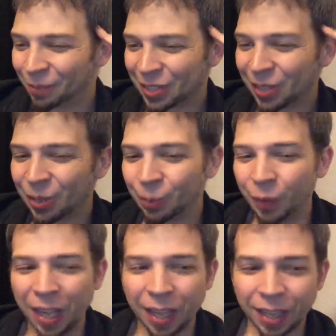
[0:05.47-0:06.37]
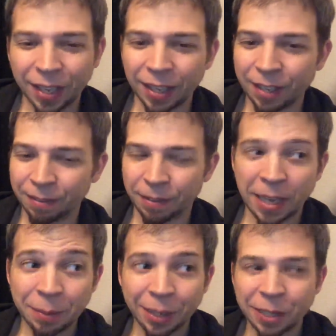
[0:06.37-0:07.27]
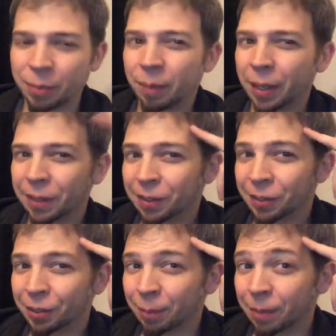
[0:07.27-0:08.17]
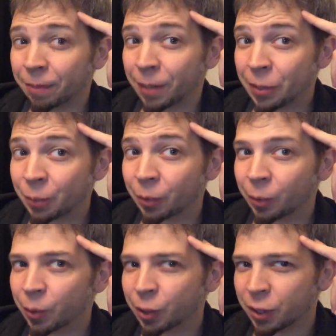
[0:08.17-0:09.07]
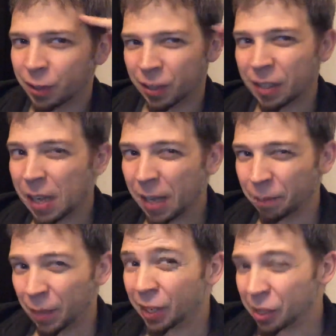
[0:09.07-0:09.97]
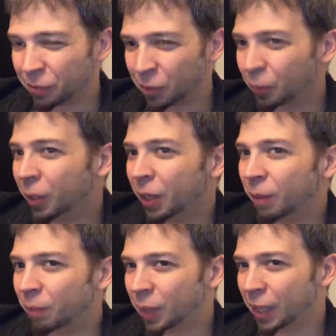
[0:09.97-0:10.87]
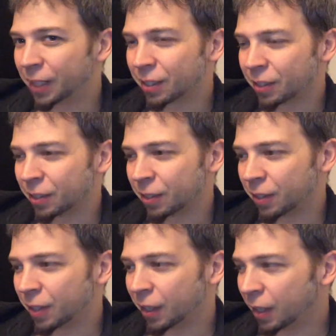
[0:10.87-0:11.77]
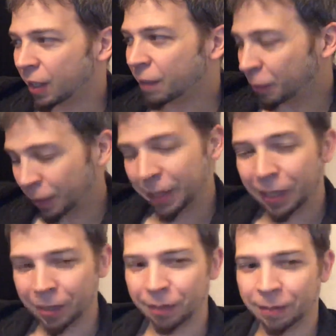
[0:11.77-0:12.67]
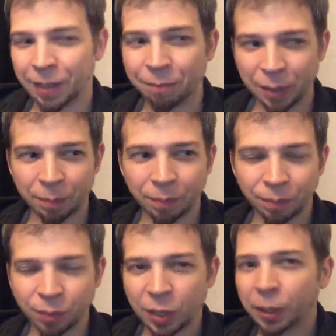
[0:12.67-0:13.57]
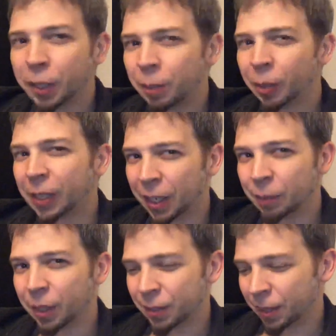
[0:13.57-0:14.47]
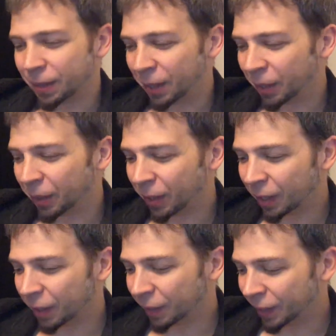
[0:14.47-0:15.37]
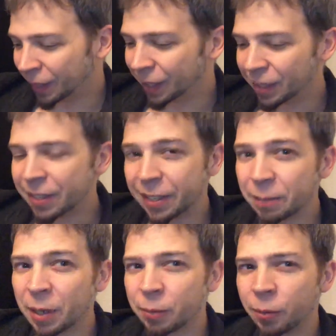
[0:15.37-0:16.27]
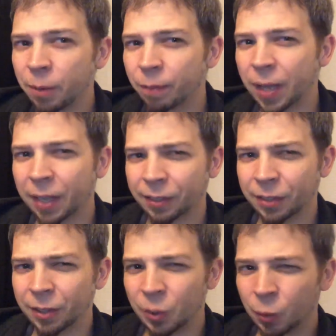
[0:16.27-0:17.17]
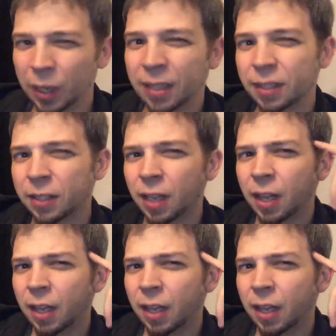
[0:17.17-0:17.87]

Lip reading: So, if anybody's been paying attention to my Facebook, which is not many of you, but if you have, I've been talking about comics on there. And since my trip back to the US,